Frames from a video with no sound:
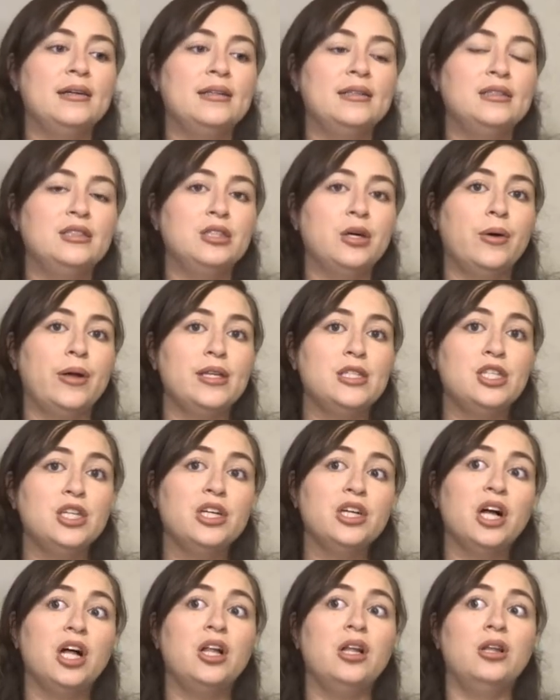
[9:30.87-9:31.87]
So it
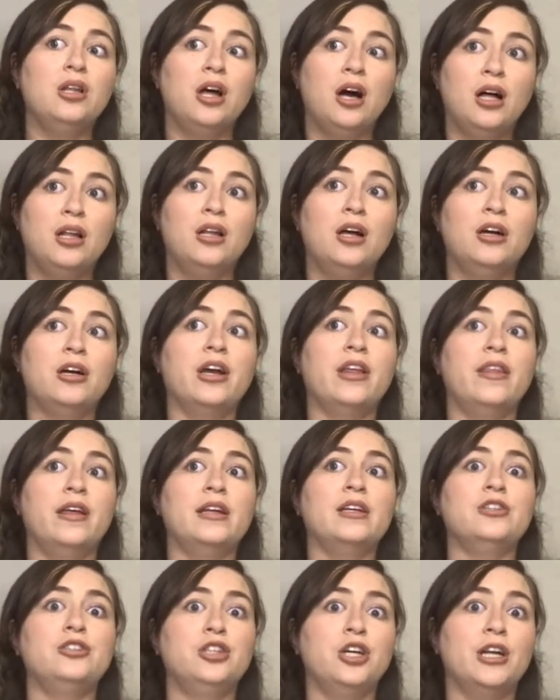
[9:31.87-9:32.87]
took a lot longer than
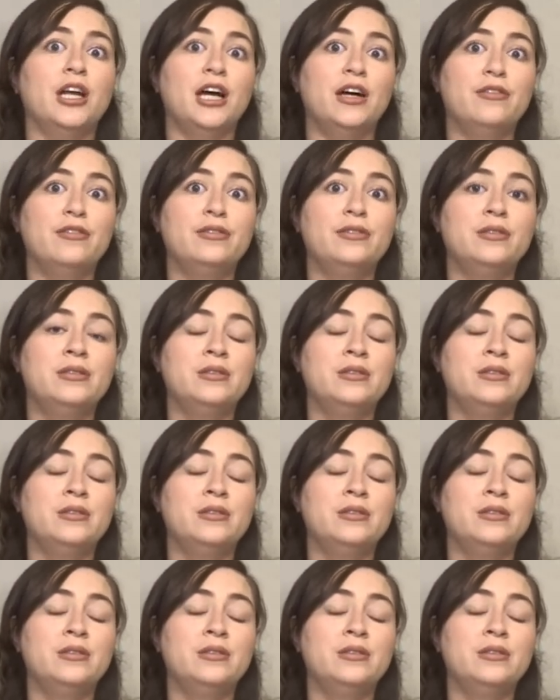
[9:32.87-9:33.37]
it should have.